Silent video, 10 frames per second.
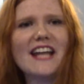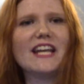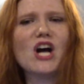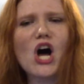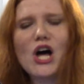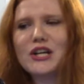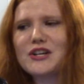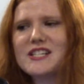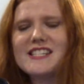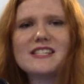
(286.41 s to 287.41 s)
Like all your
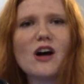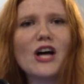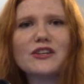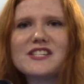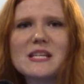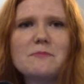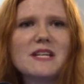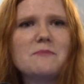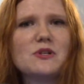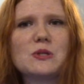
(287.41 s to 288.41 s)

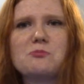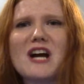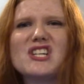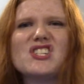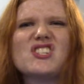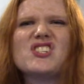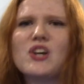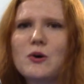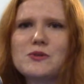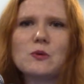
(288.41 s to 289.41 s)
symptoms, your depression just
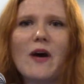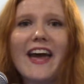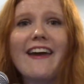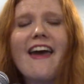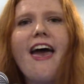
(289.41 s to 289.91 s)
goes away.